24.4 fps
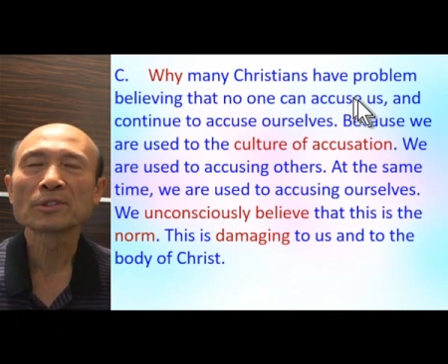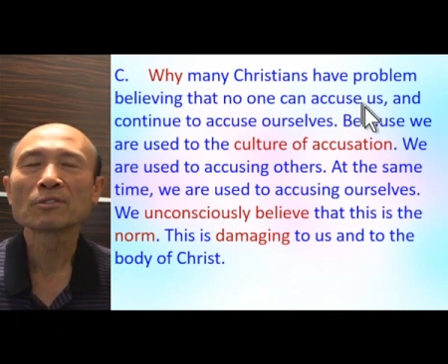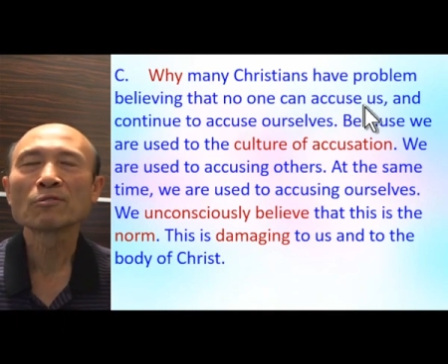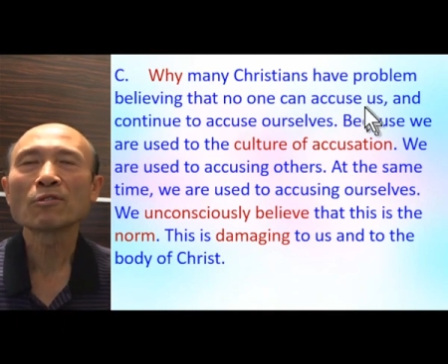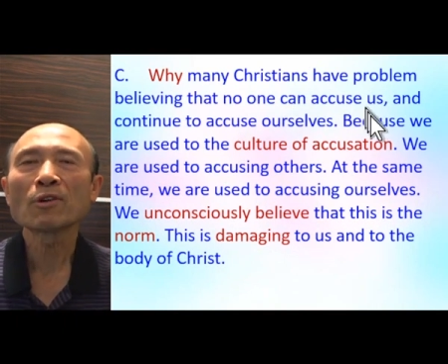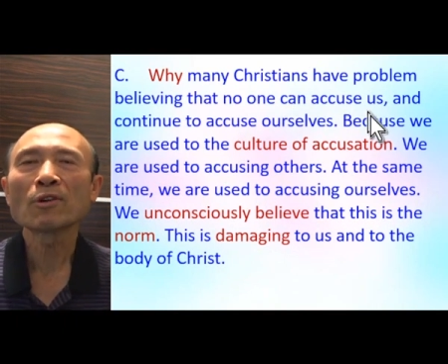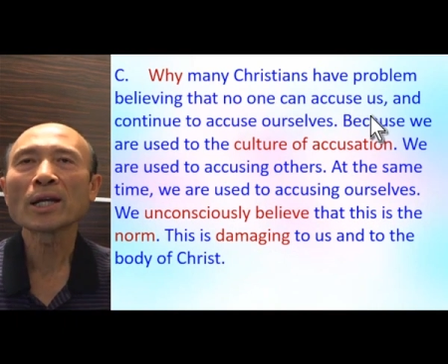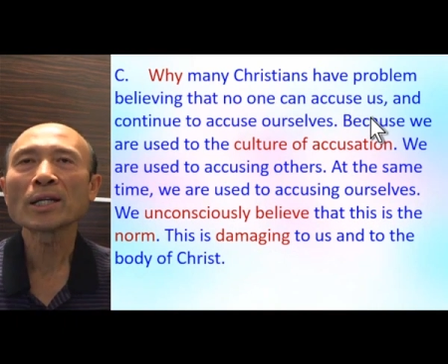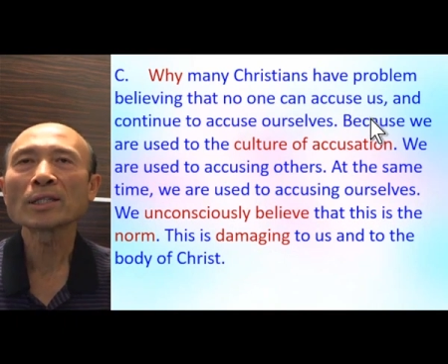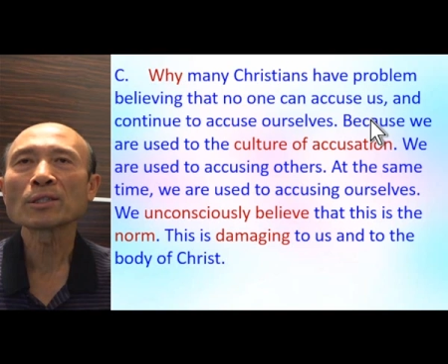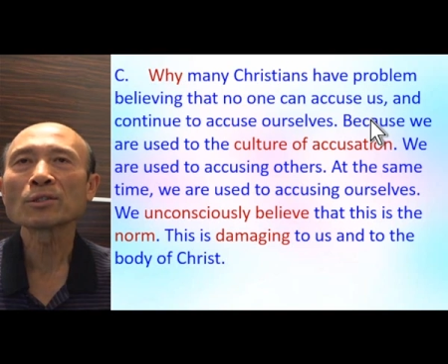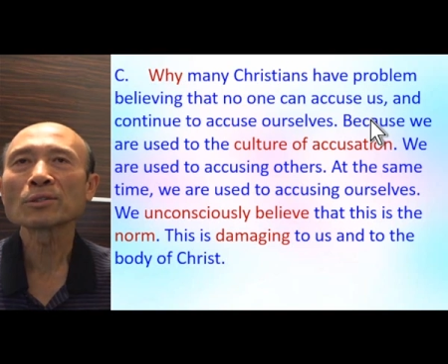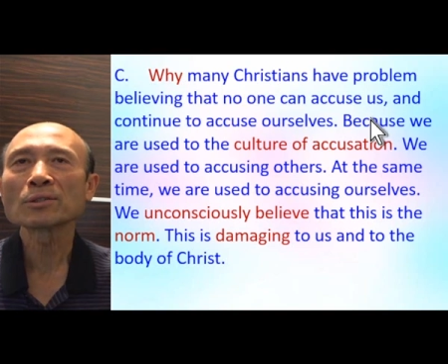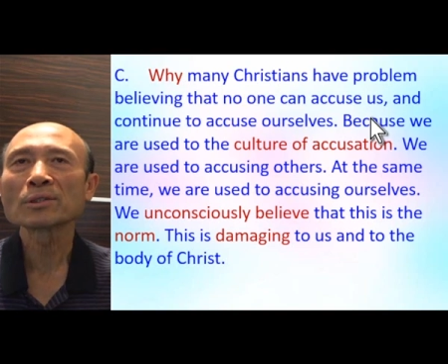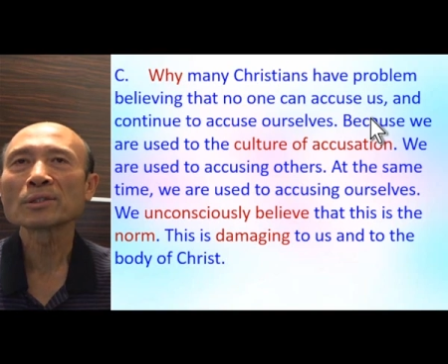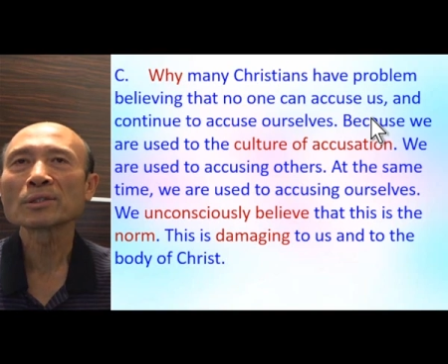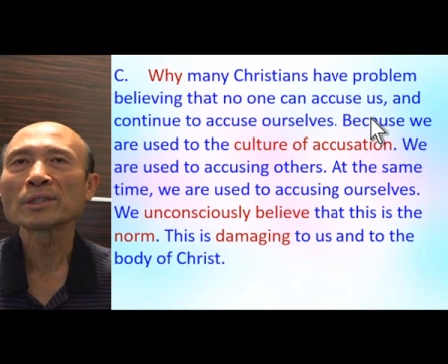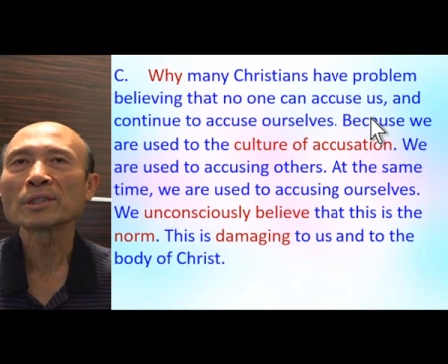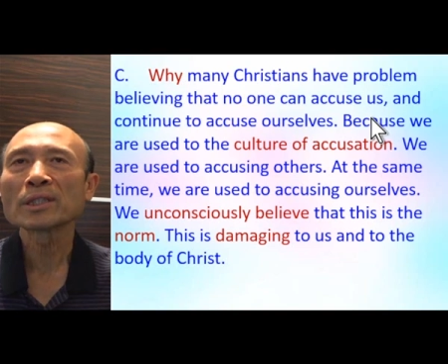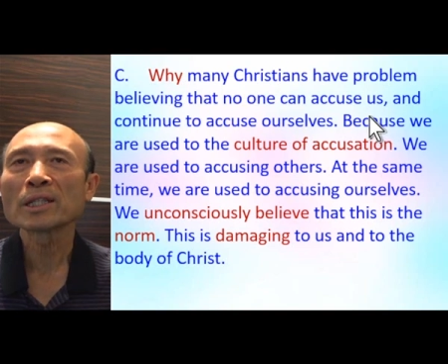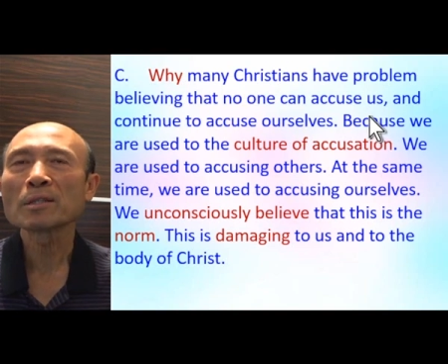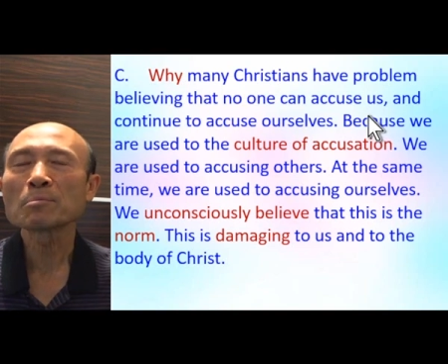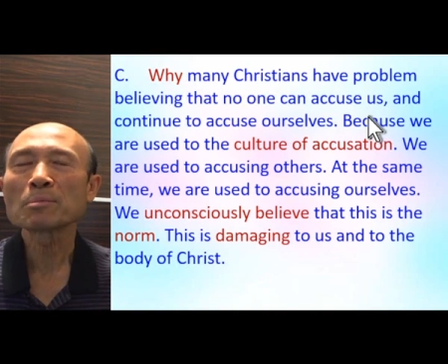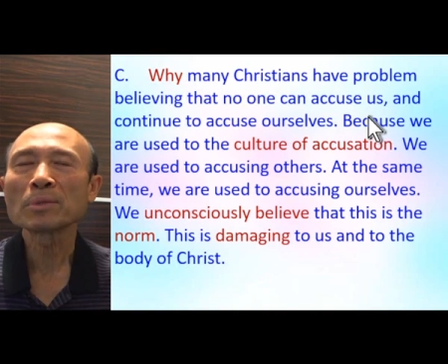Why don't
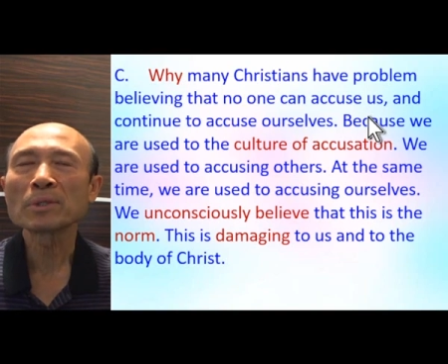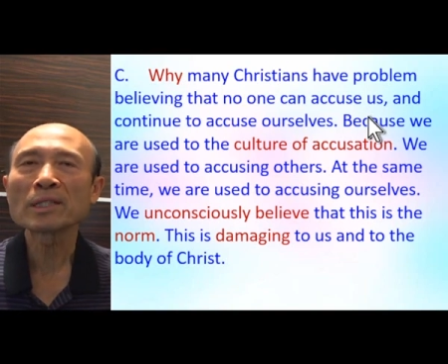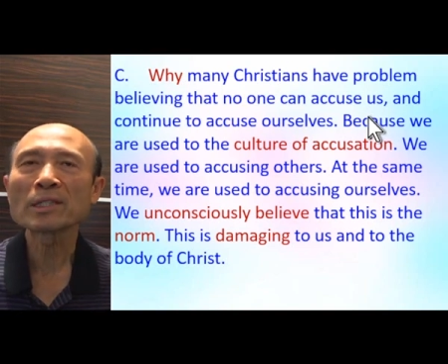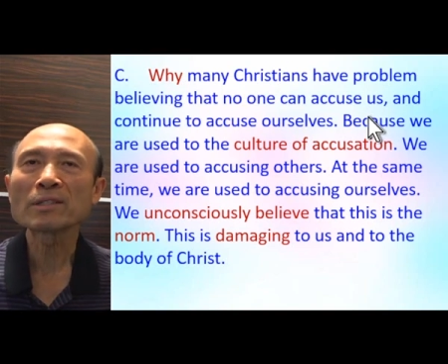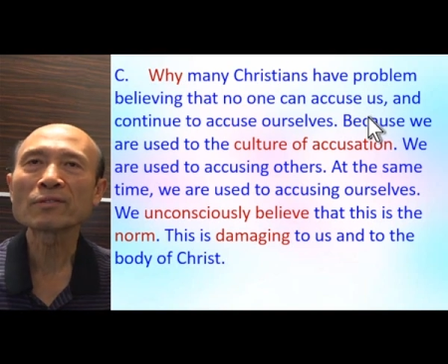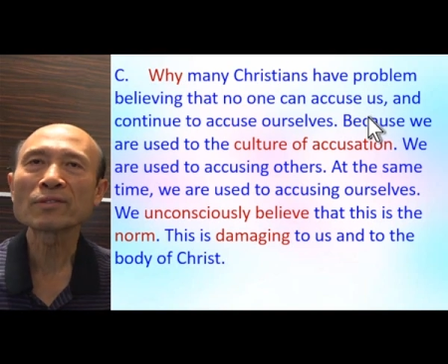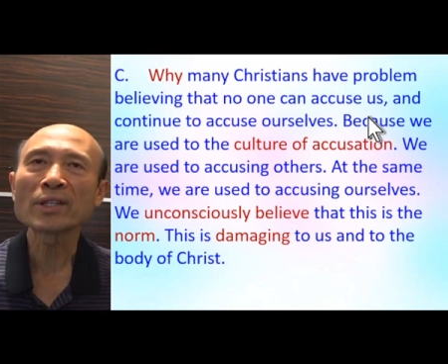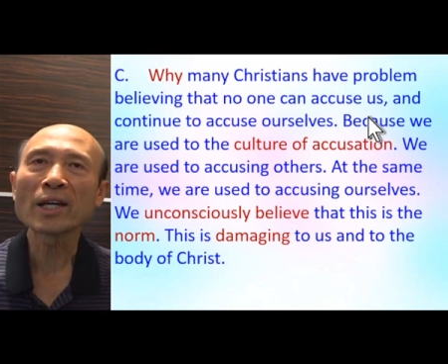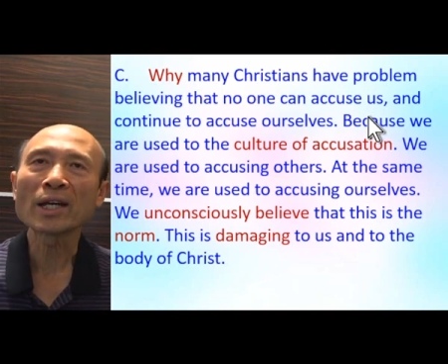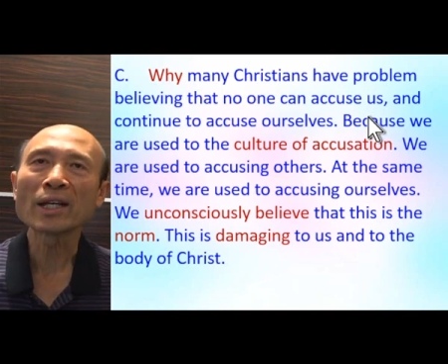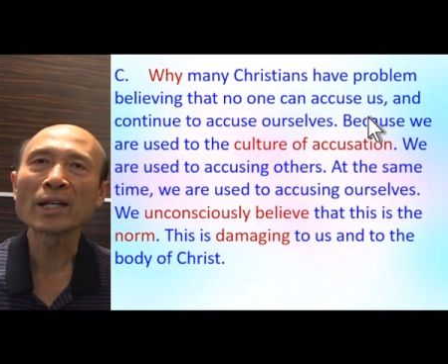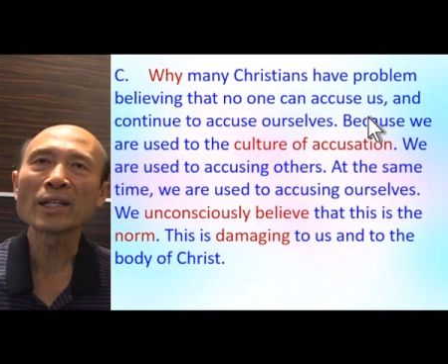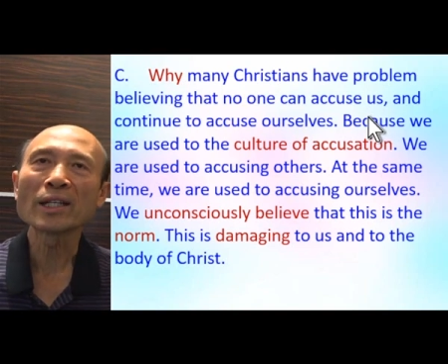they believe that?